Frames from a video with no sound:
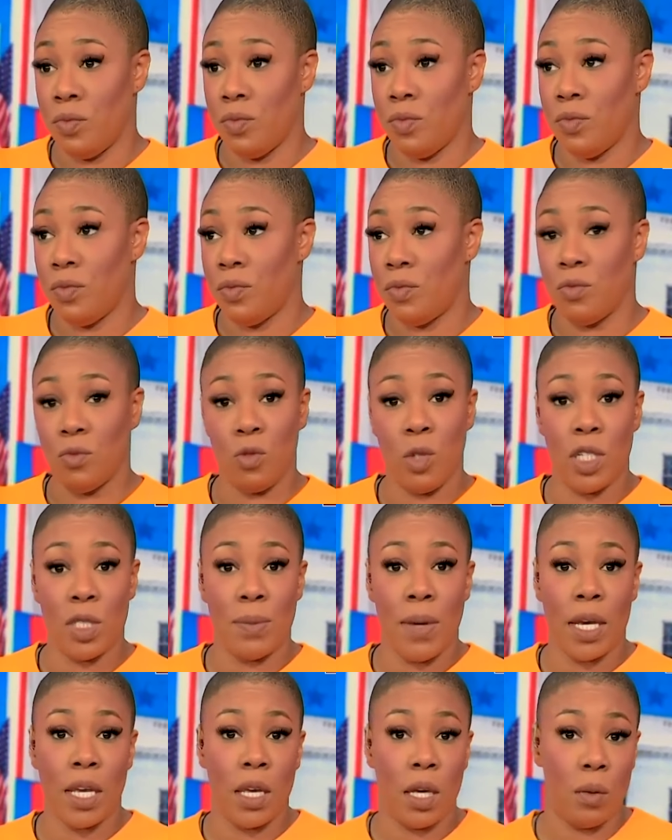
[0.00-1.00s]
Hmm.
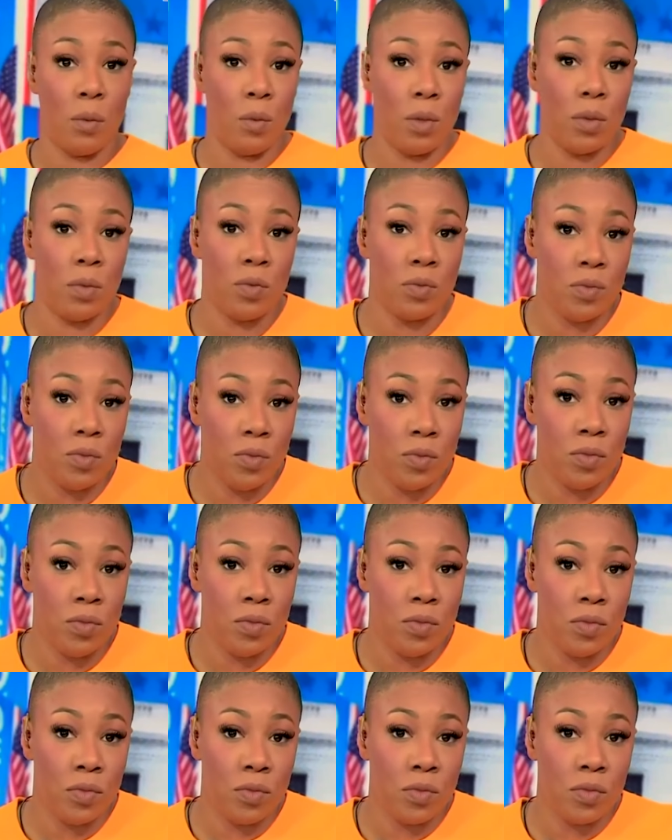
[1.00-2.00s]
Where's my camera? He was
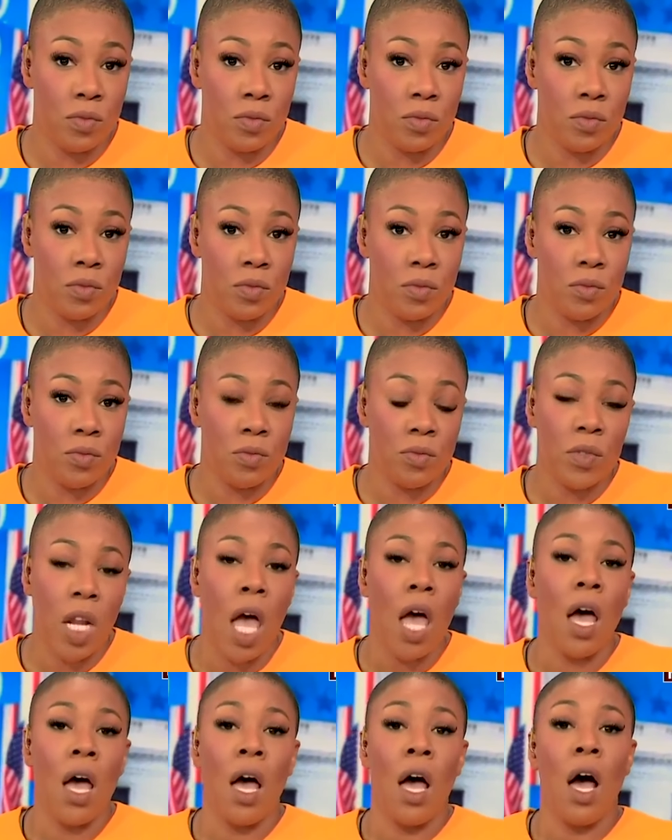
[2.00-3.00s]
not the solution.
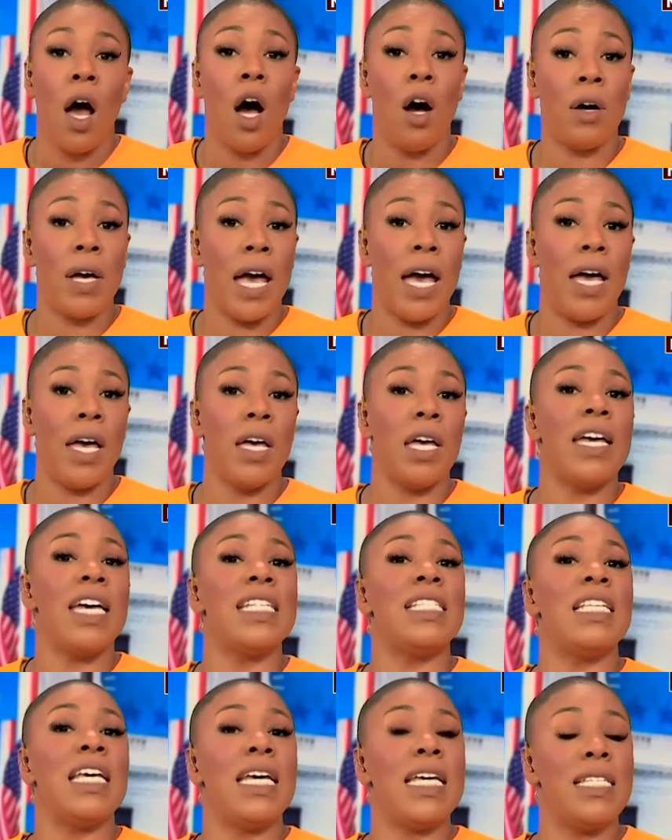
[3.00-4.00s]
He okay,
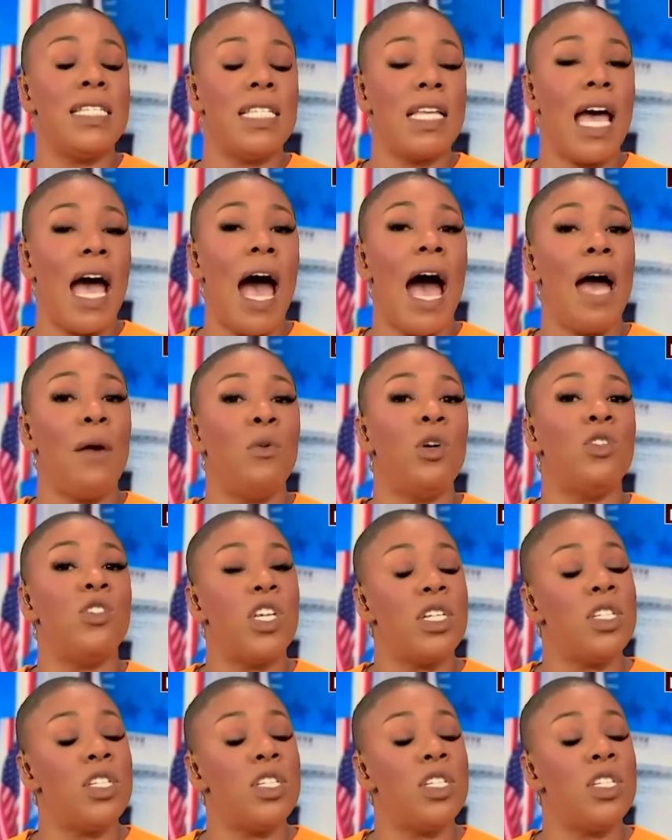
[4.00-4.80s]
was, was it's, it's, I